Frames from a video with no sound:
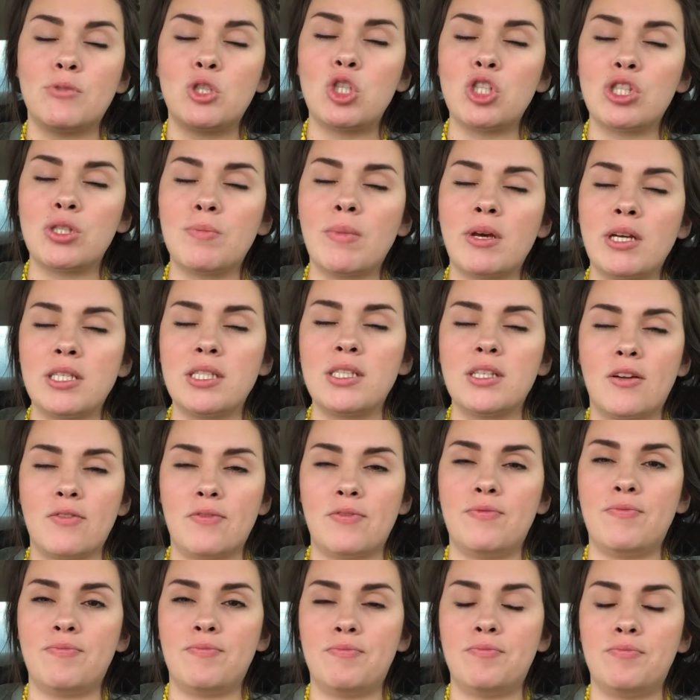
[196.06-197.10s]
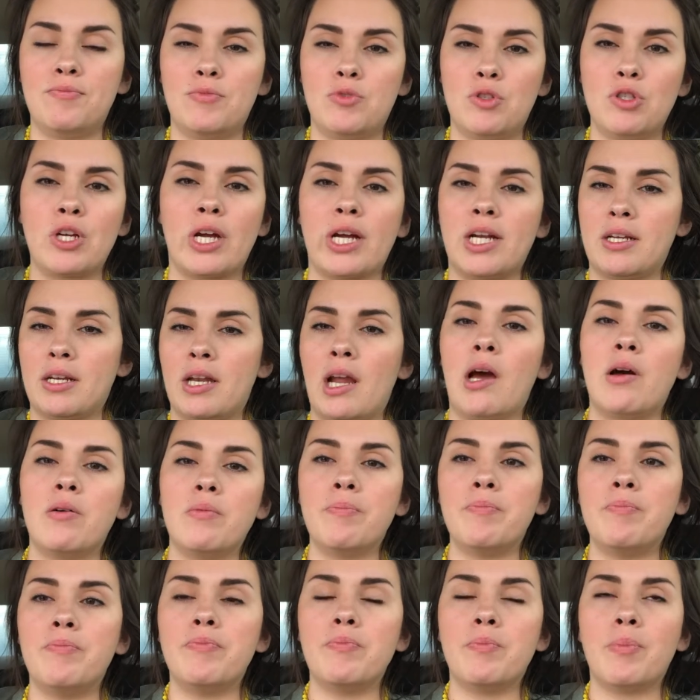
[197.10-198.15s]
just my stuff straightened
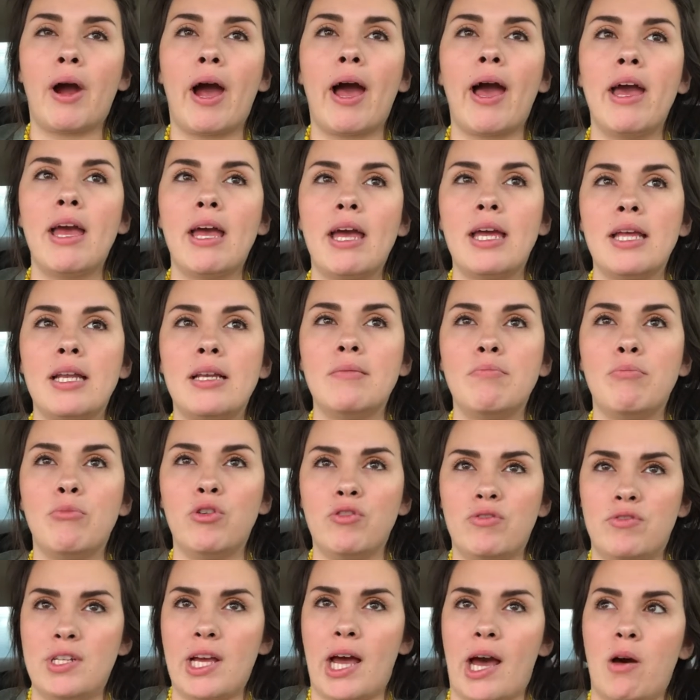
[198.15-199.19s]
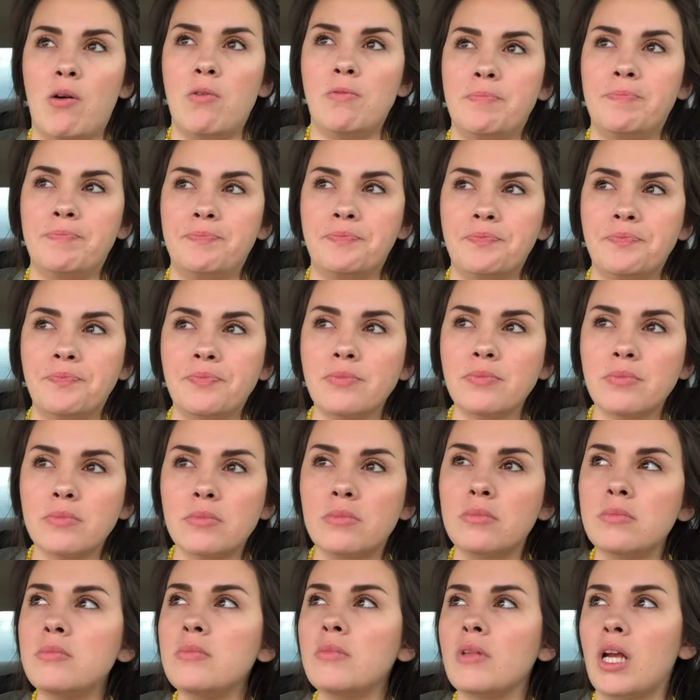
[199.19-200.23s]
out. Brian moved out.
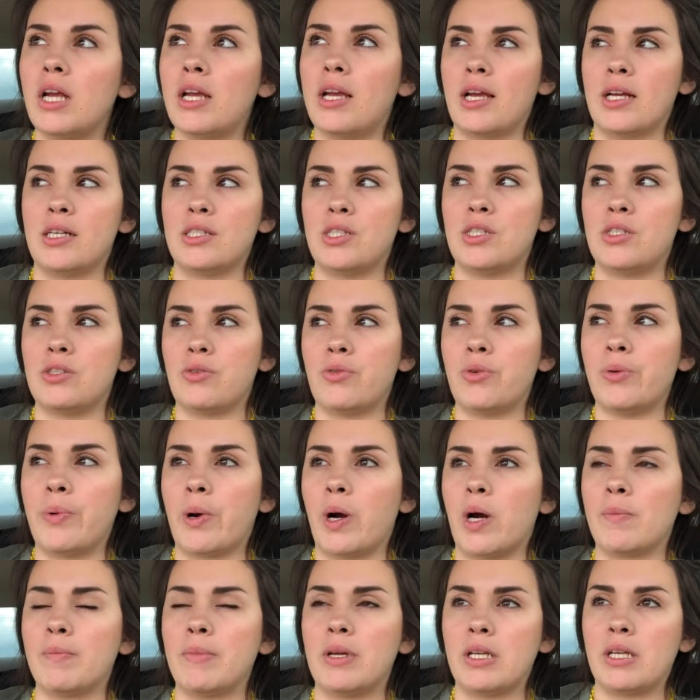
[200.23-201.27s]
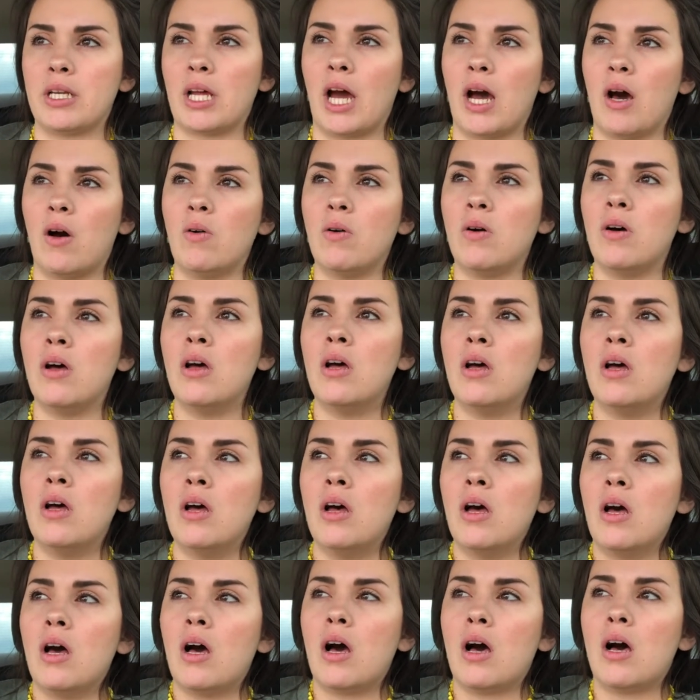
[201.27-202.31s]
He has his own apartment now.
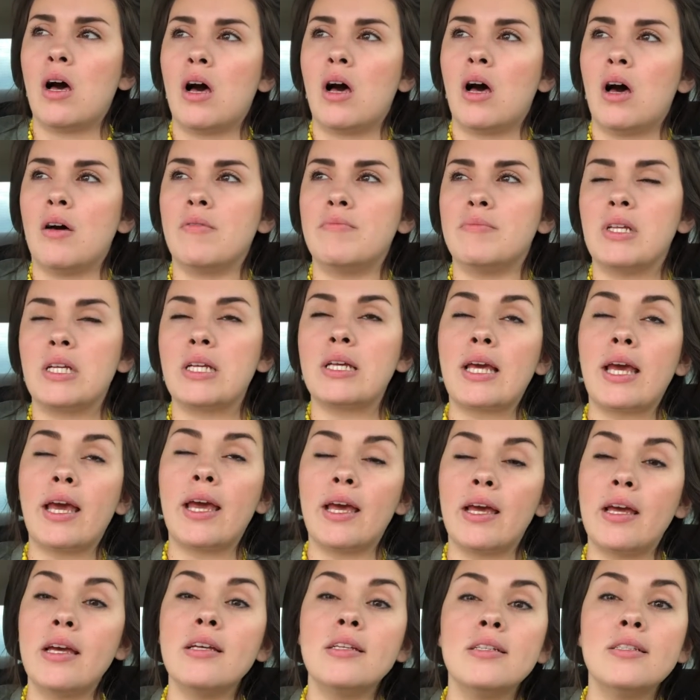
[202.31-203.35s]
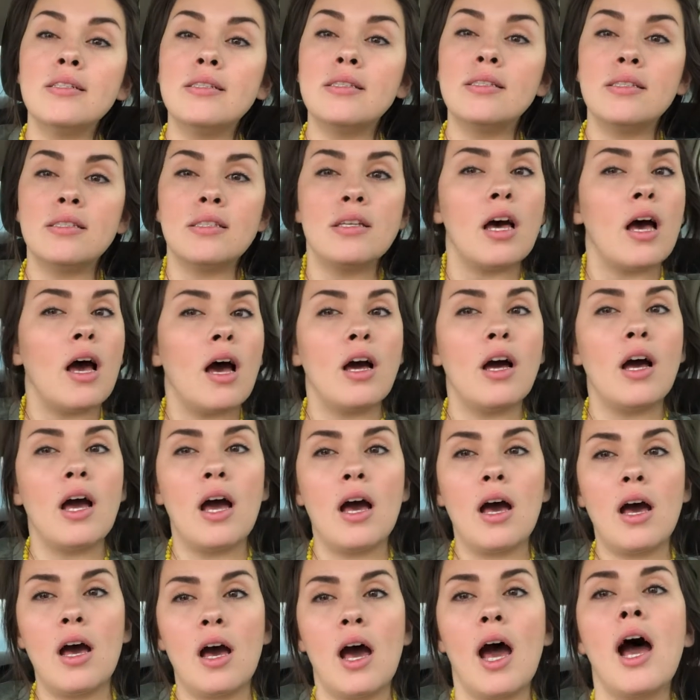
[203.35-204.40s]
The kids,
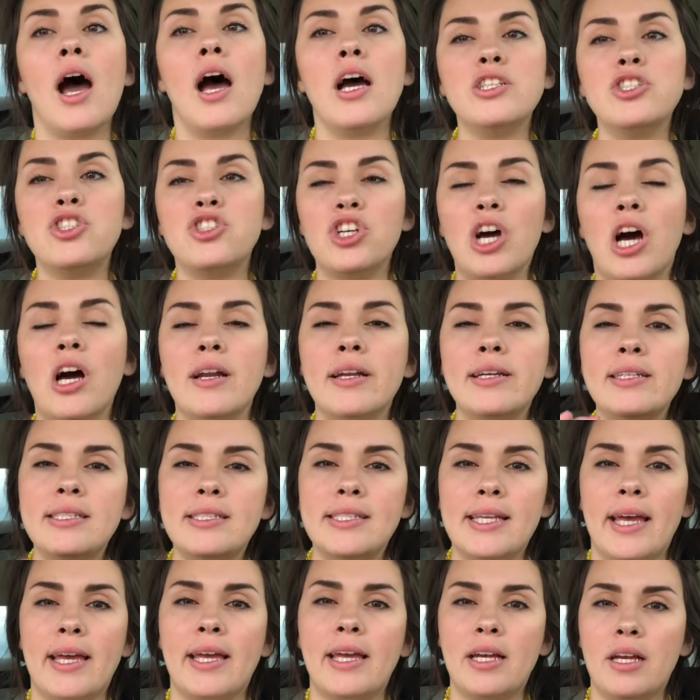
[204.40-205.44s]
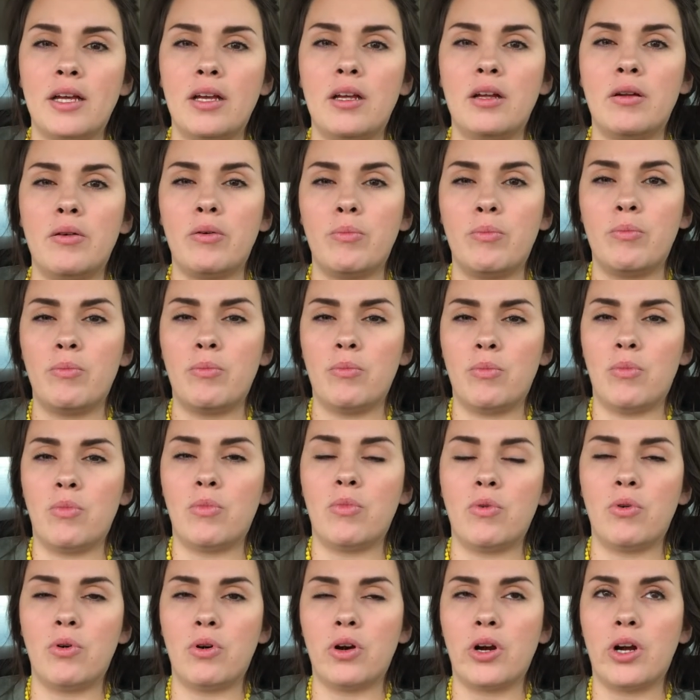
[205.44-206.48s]
John is taking it
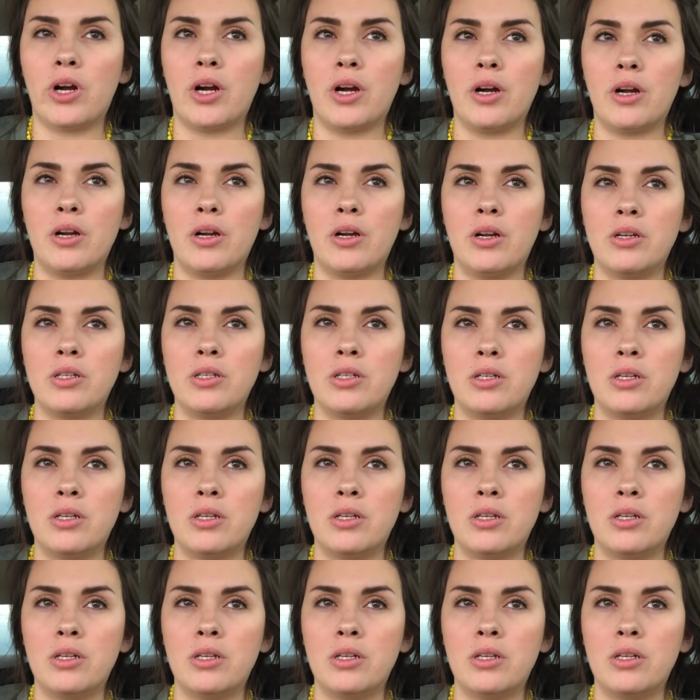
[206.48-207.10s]
more,